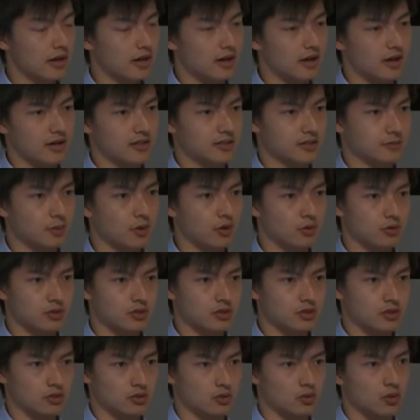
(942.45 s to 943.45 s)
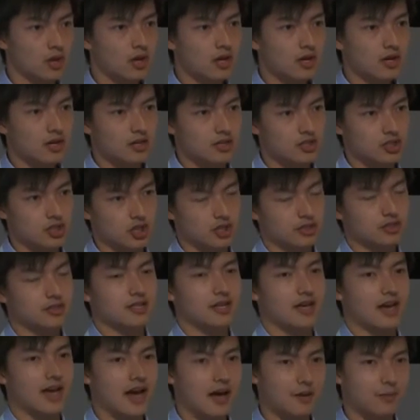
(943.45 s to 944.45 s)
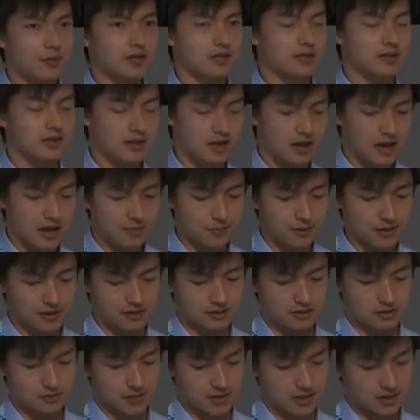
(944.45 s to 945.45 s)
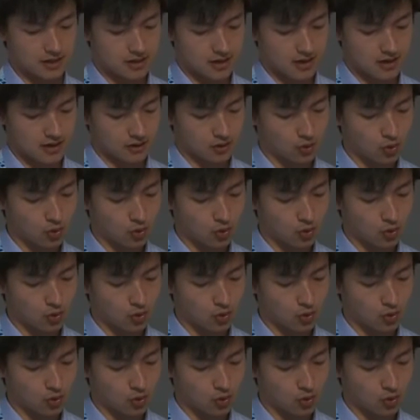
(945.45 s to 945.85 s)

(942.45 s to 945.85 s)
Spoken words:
as opposed to just happening to be